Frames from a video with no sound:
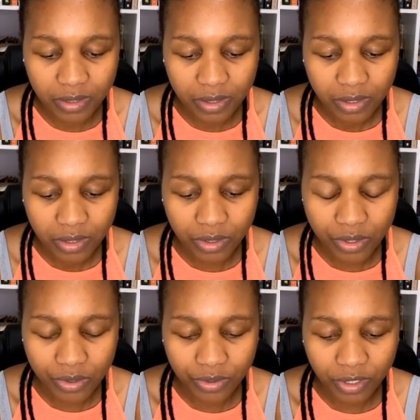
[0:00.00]
You know,
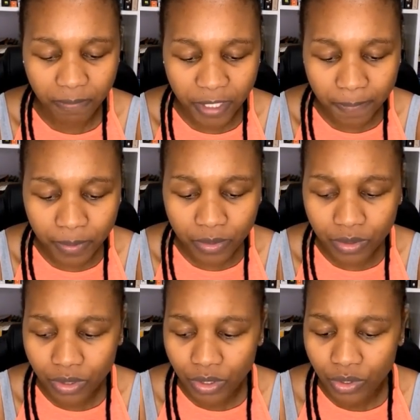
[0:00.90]
the people
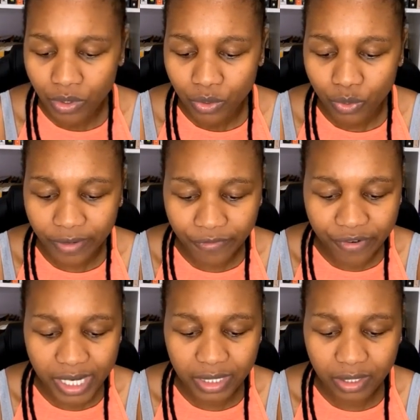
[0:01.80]
who have read
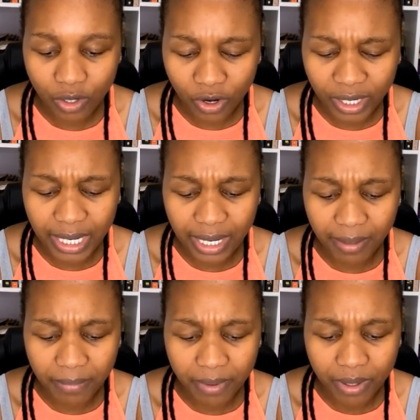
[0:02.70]
The Hockey Club,
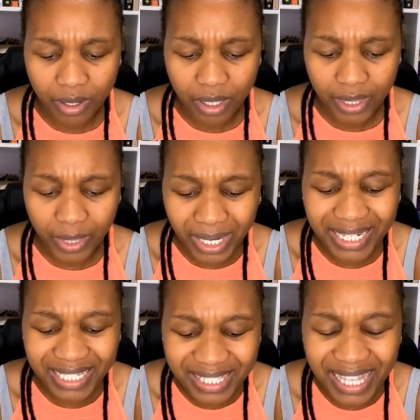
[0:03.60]
they will
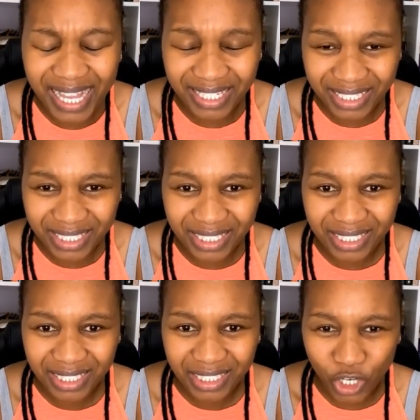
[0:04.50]
understand
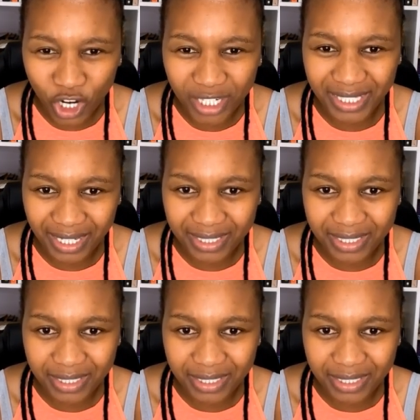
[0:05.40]
the context.